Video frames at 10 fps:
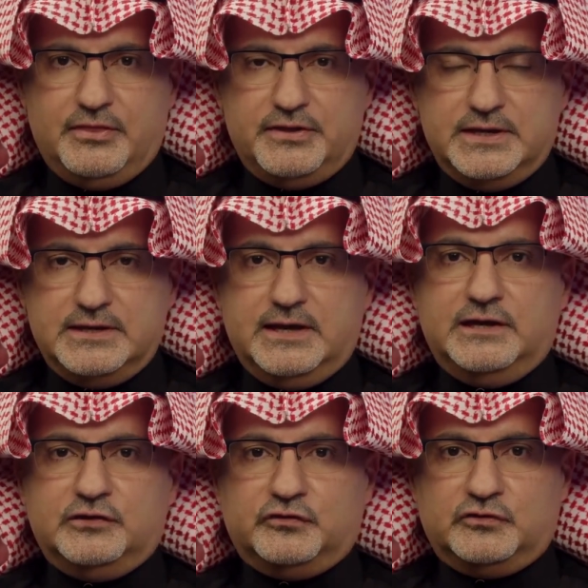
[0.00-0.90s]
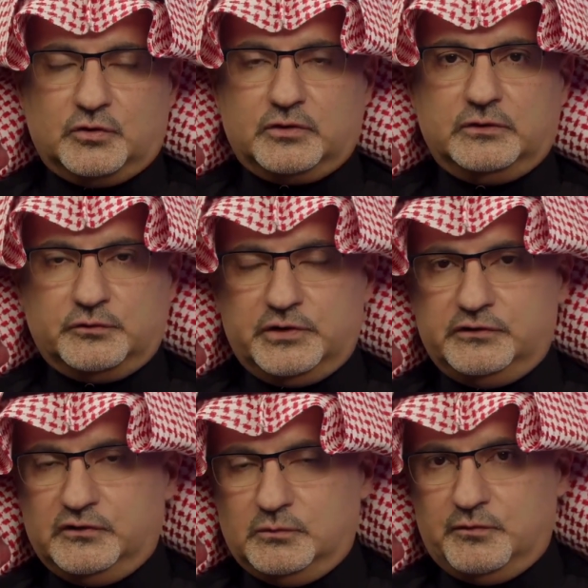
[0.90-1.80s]
the historical
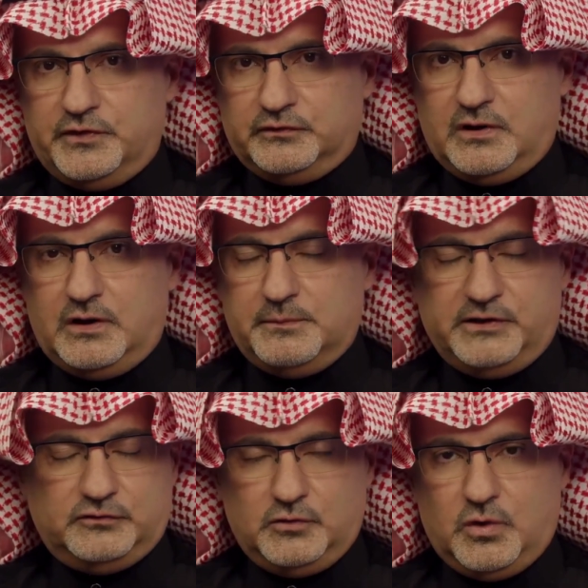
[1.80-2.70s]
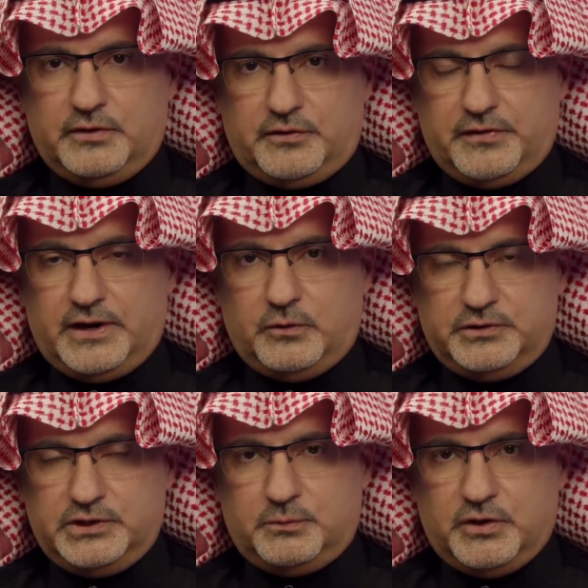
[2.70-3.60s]
criticism of Islam, is no other than
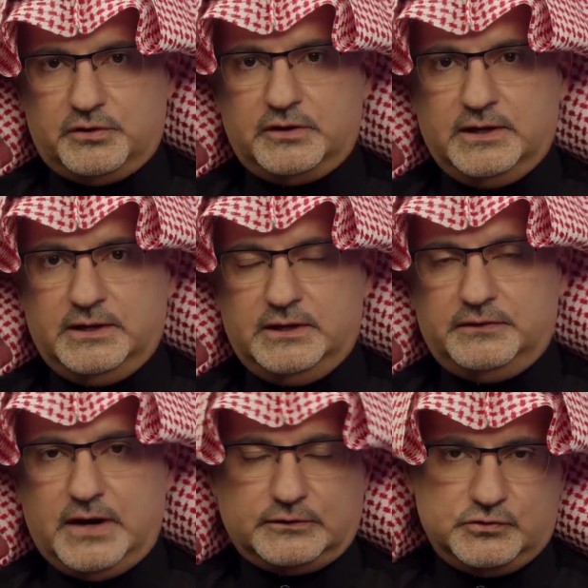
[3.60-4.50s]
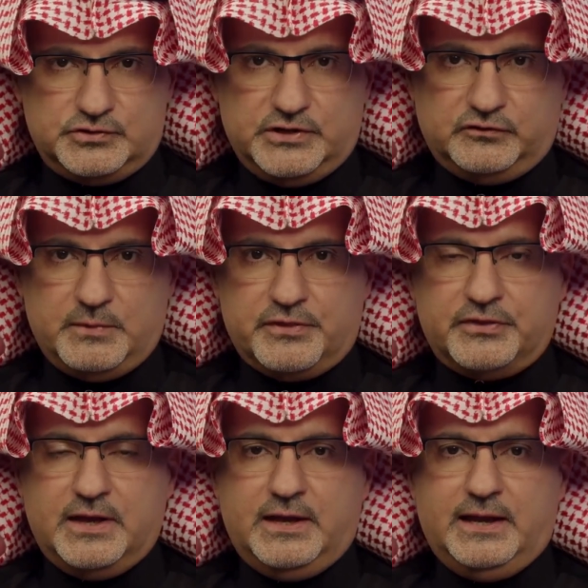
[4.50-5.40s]
our dear brother, Dr. J. Smith.